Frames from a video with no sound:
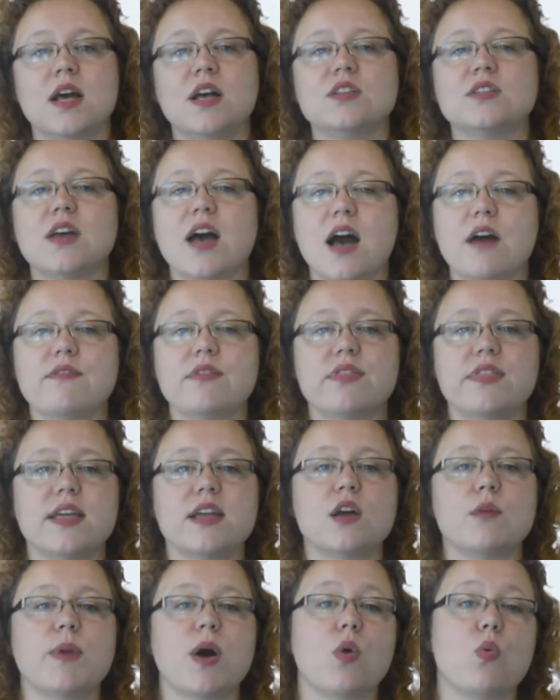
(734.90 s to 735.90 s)
So have a
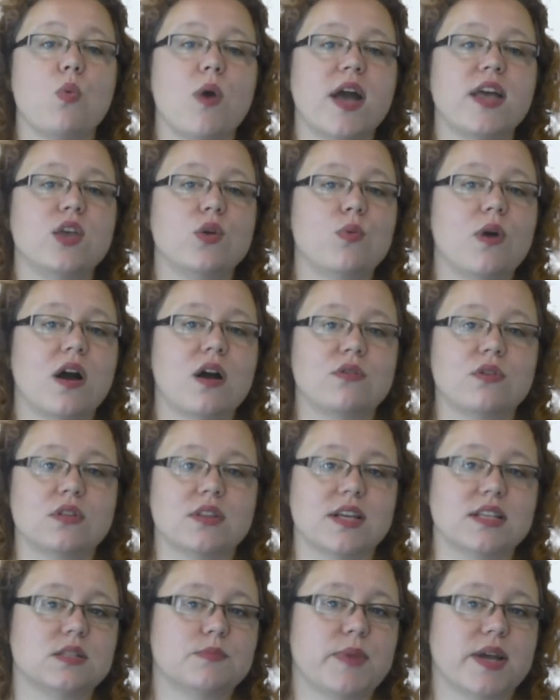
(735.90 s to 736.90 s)
think about where you are on
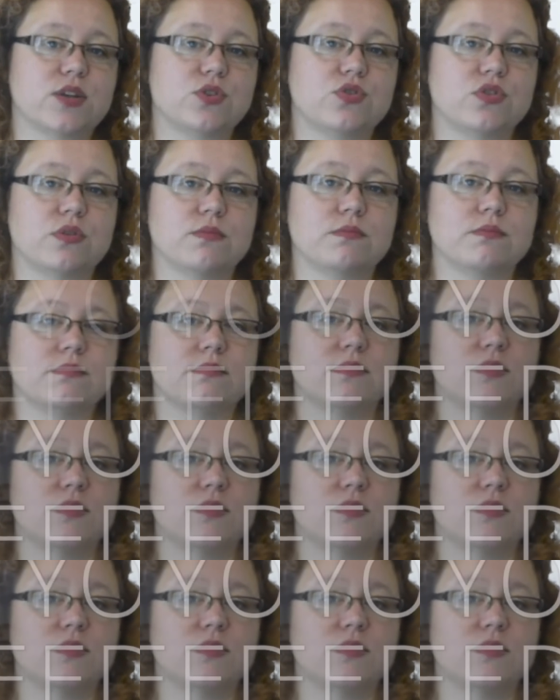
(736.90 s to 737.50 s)
that spectrum.